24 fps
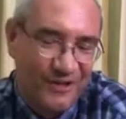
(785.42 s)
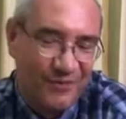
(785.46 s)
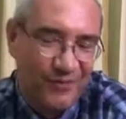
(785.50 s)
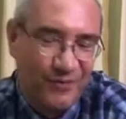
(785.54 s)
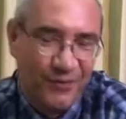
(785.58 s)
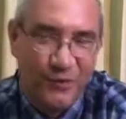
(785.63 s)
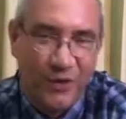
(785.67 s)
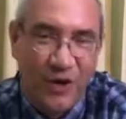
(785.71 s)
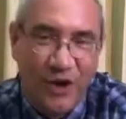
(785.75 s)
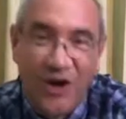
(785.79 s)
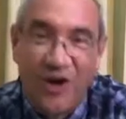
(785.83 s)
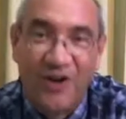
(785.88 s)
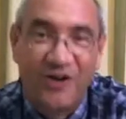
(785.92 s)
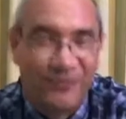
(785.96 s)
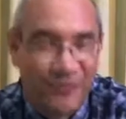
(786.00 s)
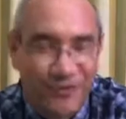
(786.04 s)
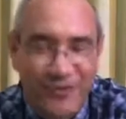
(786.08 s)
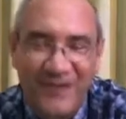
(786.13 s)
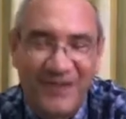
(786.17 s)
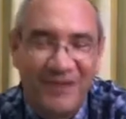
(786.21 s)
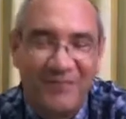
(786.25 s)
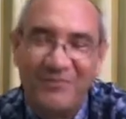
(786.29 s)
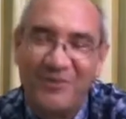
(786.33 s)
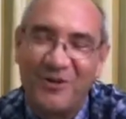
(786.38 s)
too hard
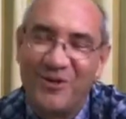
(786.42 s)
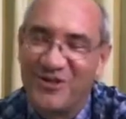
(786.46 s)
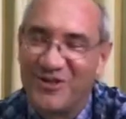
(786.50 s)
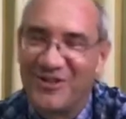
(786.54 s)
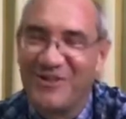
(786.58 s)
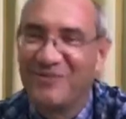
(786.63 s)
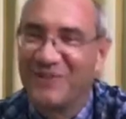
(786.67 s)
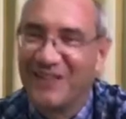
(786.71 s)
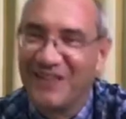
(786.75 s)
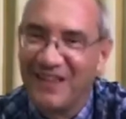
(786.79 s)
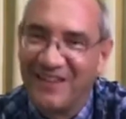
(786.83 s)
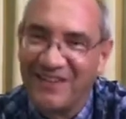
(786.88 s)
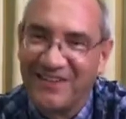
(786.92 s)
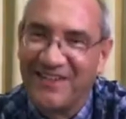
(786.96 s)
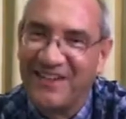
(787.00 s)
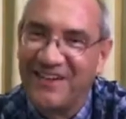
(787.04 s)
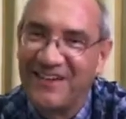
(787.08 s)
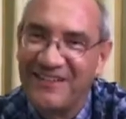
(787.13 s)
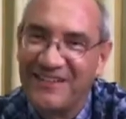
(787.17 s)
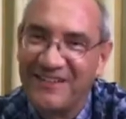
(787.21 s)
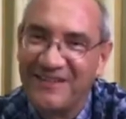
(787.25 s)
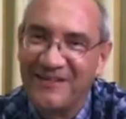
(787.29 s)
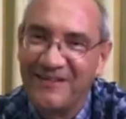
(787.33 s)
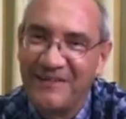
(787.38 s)
for him or something like
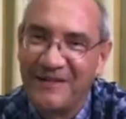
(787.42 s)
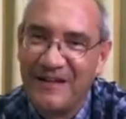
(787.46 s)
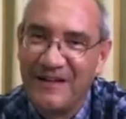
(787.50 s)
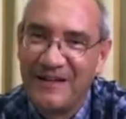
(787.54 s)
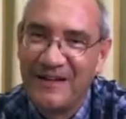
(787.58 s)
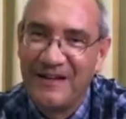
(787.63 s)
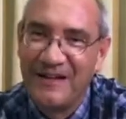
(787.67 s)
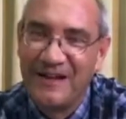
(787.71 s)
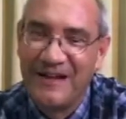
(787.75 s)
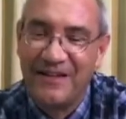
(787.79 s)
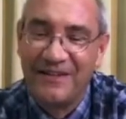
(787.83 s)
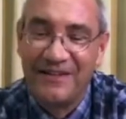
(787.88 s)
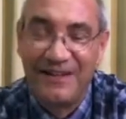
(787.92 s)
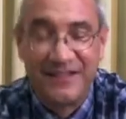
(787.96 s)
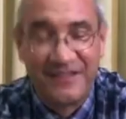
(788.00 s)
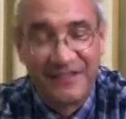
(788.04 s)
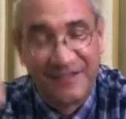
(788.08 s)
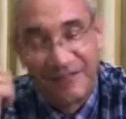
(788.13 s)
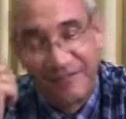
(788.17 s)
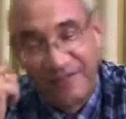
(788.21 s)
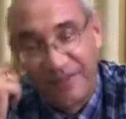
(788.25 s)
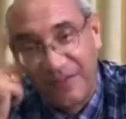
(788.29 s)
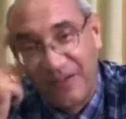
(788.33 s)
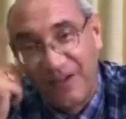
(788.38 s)
that. And that's
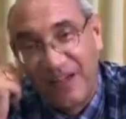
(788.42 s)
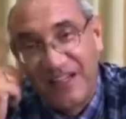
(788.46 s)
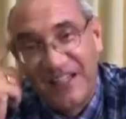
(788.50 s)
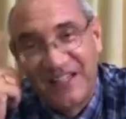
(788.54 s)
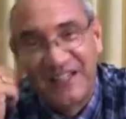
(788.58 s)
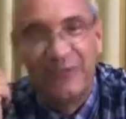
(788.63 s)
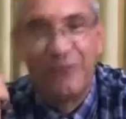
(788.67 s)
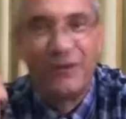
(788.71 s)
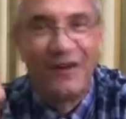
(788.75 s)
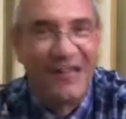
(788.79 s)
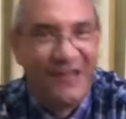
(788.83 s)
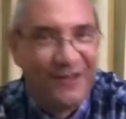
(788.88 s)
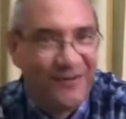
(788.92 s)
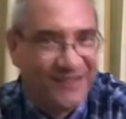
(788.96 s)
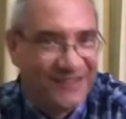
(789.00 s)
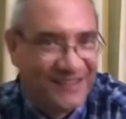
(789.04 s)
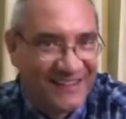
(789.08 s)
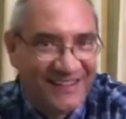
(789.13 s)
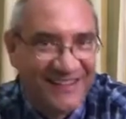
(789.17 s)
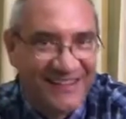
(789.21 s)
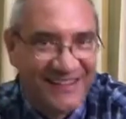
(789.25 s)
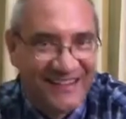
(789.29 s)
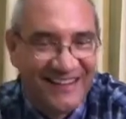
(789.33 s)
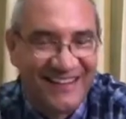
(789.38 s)
a fleshy way of
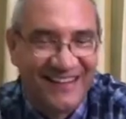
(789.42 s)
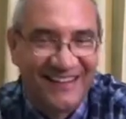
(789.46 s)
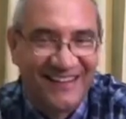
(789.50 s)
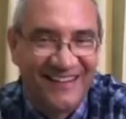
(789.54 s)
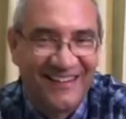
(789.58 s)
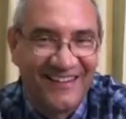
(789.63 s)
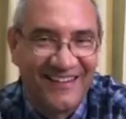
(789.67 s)
thinking.